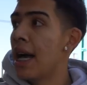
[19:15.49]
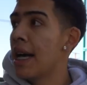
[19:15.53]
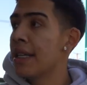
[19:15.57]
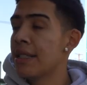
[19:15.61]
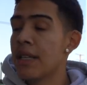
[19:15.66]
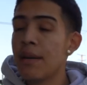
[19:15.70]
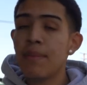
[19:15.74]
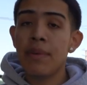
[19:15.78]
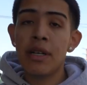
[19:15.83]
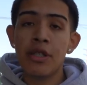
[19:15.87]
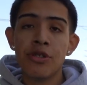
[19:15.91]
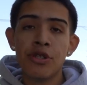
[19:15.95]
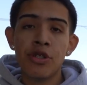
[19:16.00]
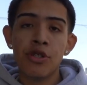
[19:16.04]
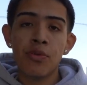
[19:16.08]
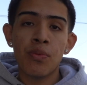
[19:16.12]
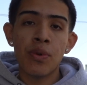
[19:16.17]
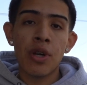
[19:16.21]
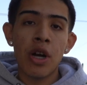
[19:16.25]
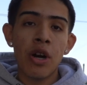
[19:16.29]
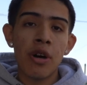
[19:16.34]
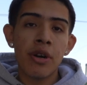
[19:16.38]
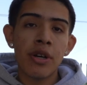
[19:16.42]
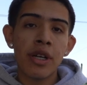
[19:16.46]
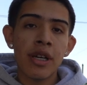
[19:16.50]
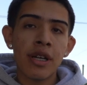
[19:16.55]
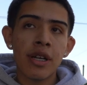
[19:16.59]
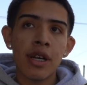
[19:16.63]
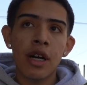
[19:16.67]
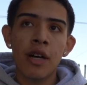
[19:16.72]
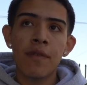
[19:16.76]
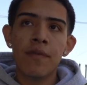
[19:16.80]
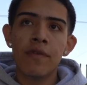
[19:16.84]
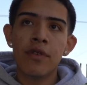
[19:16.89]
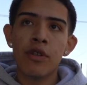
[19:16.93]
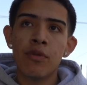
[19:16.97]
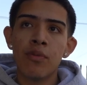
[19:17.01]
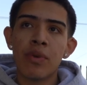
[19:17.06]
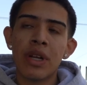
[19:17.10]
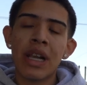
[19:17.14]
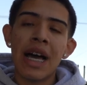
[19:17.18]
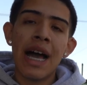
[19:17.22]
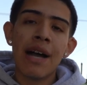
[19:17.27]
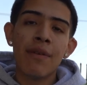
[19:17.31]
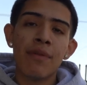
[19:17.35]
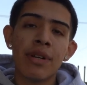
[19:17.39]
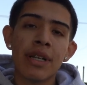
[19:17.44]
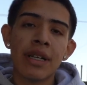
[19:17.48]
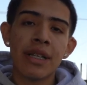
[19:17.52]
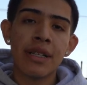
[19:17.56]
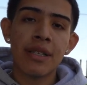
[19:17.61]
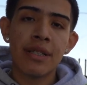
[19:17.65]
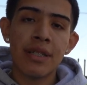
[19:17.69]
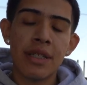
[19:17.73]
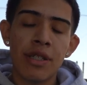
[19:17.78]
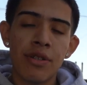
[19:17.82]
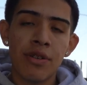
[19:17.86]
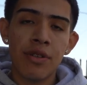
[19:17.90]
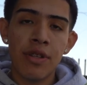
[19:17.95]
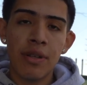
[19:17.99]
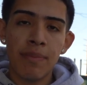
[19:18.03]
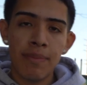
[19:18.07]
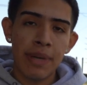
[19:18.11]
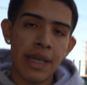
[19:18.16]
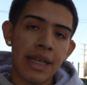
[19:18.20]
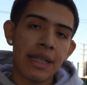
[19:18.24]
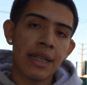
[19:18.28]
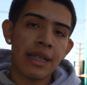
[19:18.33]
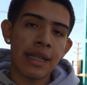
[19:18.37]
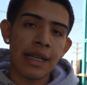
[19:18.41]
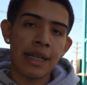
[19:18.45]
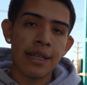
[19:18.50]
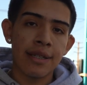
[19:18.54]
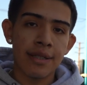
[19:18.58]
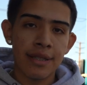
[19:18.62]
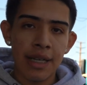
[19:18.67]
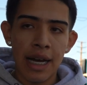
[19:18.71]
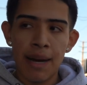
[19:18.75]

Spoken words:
As I mentioned, we already covered what I would consider the main things.